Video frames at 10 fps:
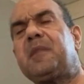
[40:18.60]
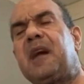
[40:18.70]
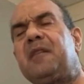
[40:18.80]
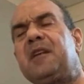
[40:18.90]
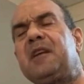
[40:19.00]

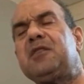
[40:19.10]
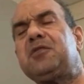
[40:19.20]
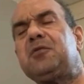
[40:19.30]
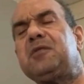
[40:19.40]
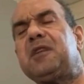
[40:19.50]
have
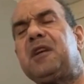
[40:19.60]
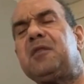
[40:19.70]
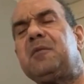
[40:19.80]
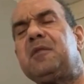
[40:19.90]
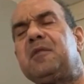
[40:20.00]
issues and
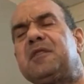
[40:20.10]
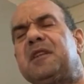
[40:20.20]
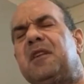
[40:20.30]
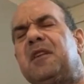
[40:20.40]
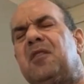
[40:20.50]
you, you
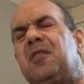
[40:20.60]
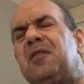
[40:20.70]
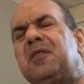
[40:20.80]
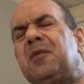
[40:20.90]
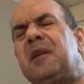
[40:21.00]
think, oh,
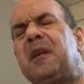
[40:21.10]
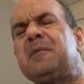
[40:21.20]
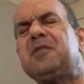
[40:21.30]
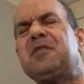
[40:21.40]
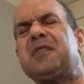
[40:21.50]
you know what, I'm
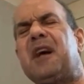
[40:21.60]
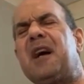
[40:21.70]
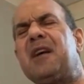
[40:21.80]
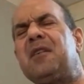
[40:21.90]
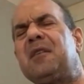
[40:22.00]
just
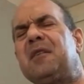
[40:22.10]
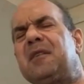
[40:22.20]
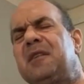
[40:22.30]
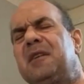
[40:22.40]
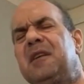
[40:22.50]
tired.
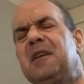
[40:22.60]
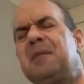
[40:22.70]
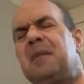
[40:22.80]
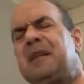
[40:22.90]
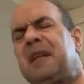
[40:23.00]
Uh,
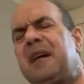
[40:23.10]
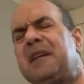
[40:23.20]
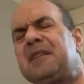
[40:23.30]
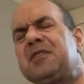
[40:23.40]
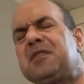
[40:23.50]
my
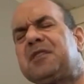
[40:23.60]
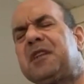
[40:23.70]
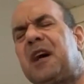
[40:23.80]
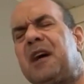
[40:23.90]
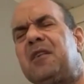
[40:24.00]
leg is just
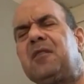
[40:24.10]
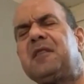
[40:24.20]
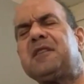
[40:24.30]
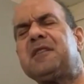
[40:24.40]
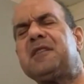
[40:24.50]
tired. Or
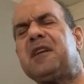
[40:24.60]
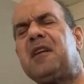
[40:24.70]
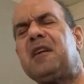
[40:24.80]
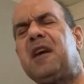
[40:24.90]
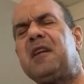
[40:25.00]
this is,
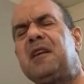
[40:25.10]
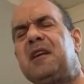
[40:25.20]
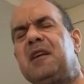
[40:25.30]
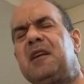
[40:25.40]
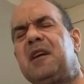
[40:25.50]
and, and,
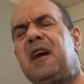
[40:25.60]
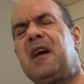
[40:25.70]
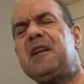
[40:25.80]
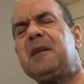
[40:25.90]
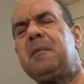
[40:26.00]

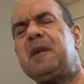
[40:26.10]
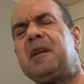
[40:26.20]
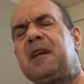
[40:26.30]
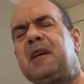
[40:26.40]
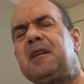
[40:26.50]
and to
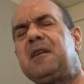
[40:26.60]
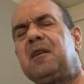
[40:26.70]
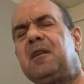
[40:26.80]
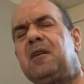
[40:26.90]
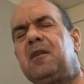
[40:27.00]
begin
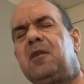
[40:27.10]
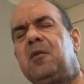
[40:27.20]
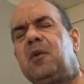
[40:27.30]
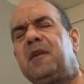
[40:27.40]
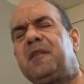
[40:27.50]

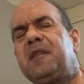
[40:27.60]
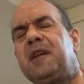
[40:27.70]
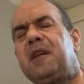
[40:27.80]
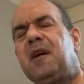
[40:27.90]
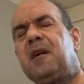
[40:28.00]
with
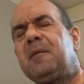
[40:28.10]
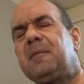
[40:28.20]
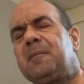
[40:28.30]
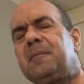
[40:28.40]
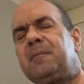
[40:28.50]
the, um,